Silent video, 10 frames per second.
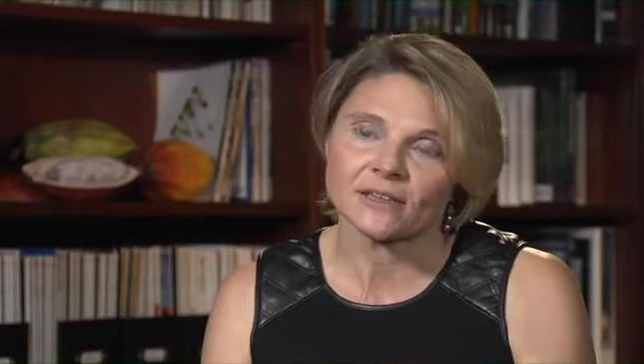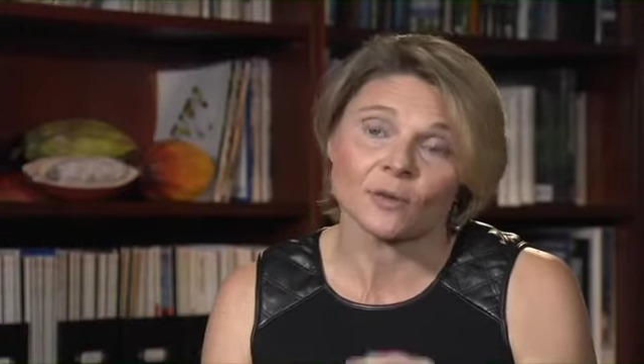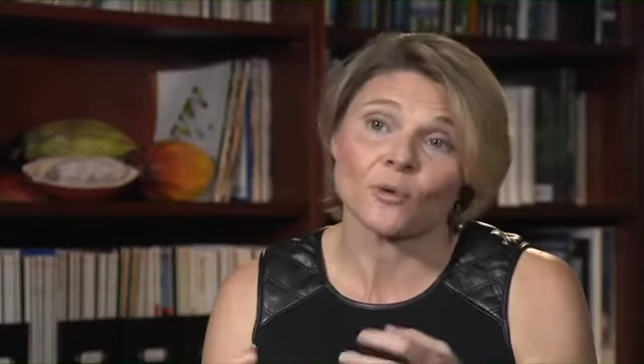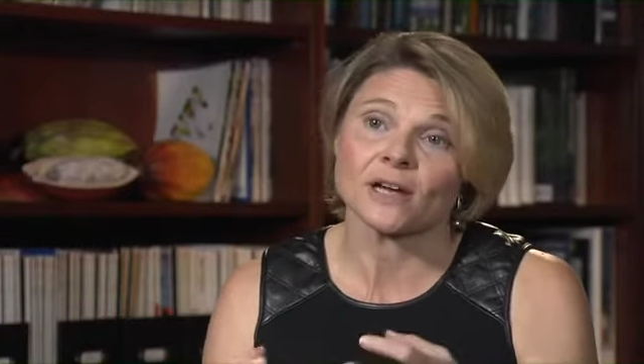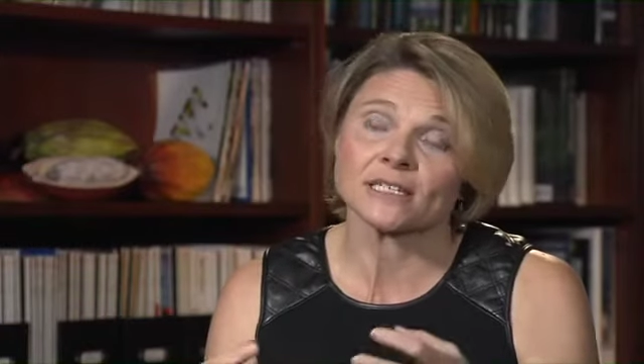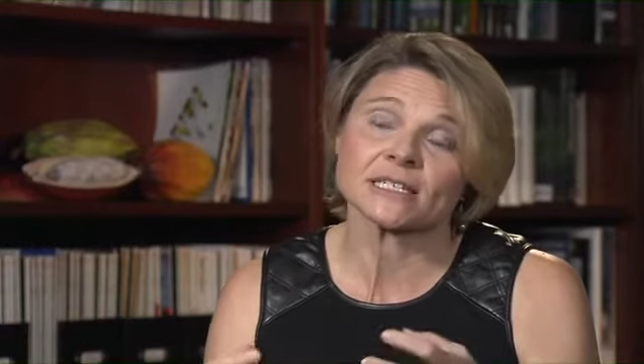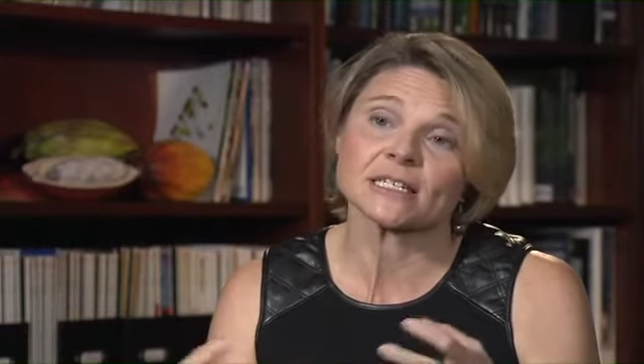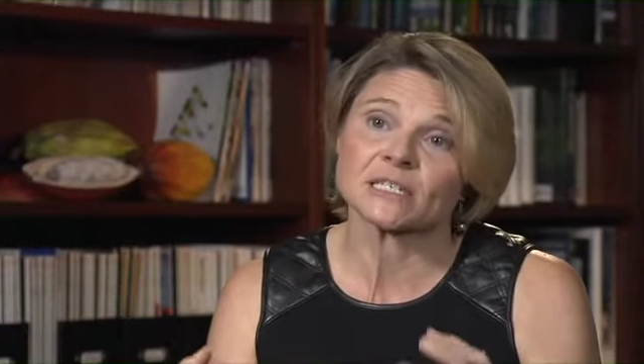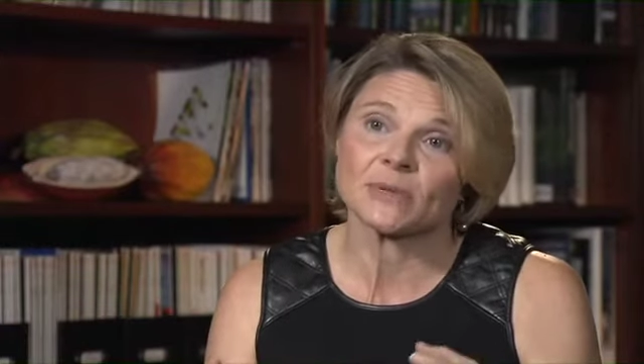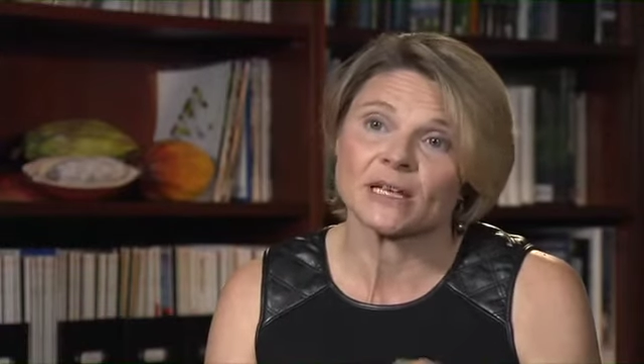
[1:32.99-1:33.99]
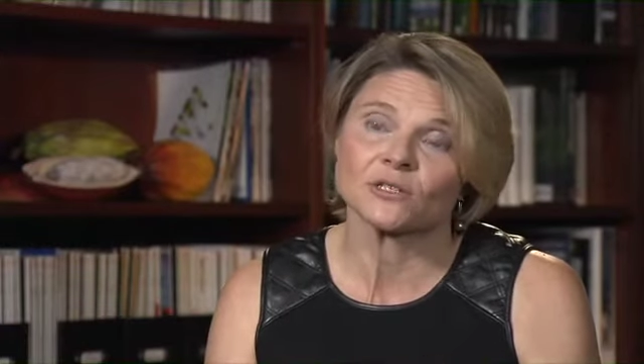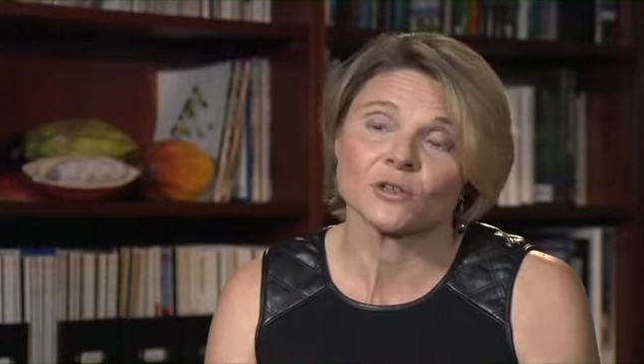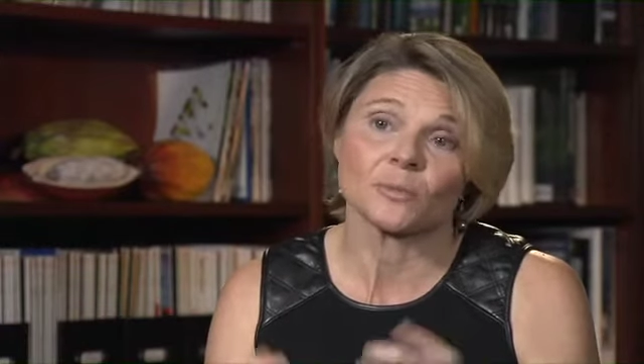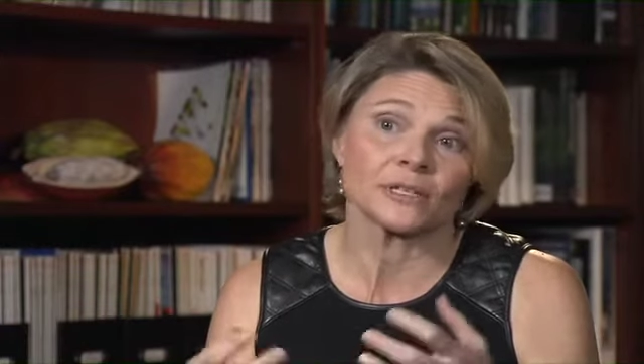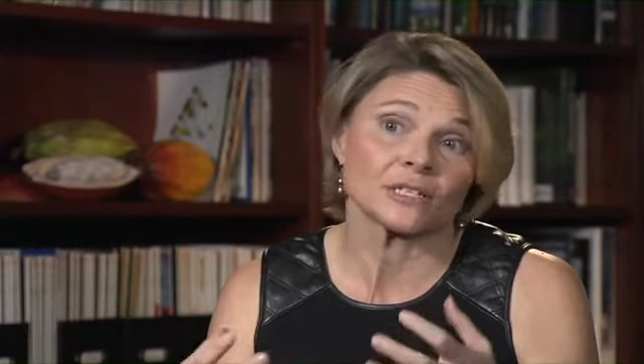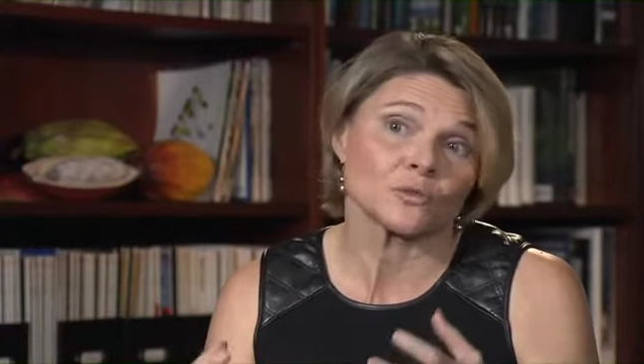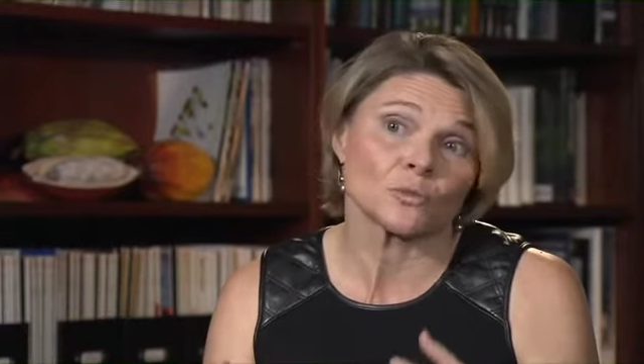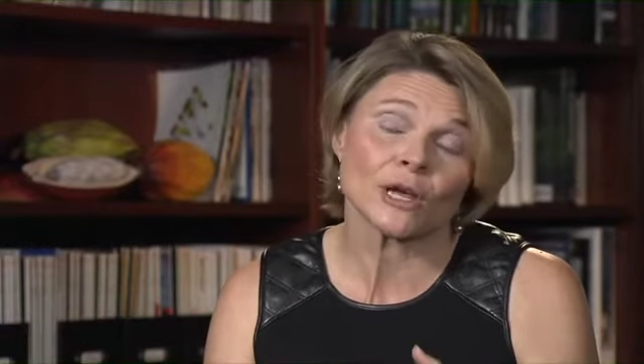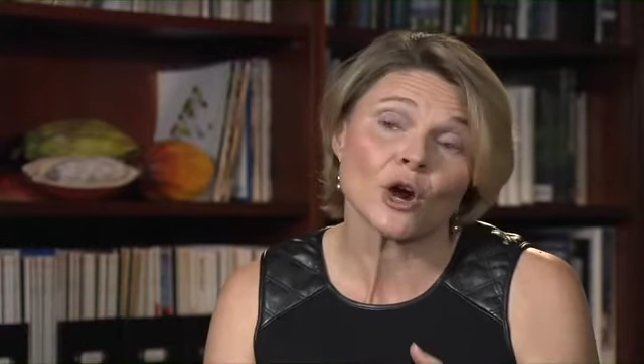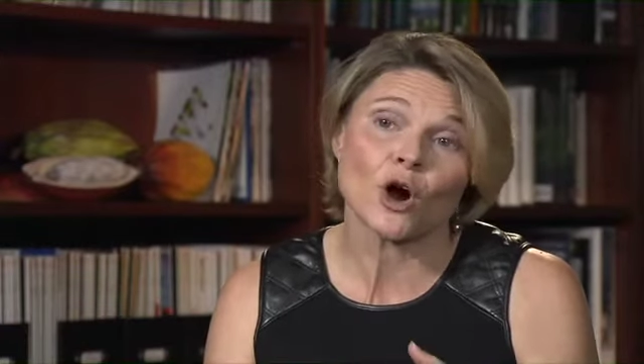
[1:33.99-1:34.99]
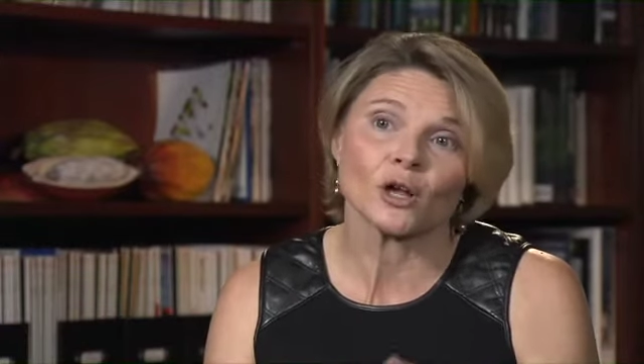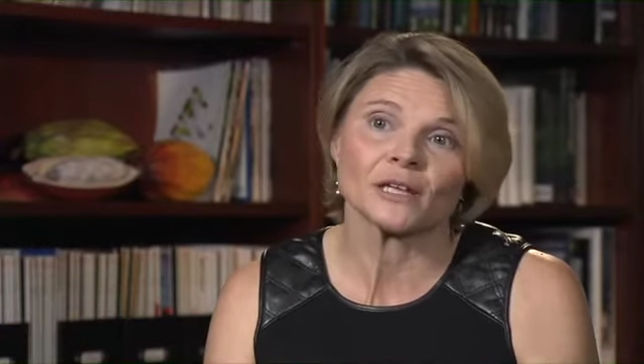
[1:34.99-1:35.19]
their processing speeds, or the ability to recall